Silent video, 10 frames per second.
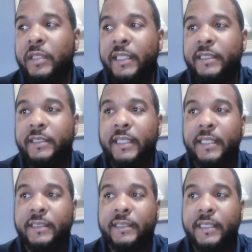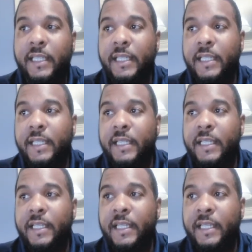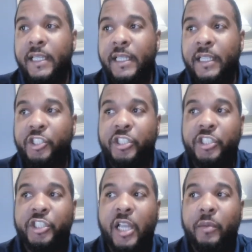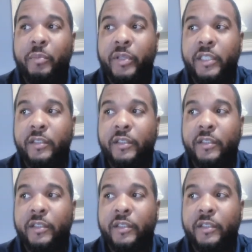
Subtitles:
And it says, "And she shall put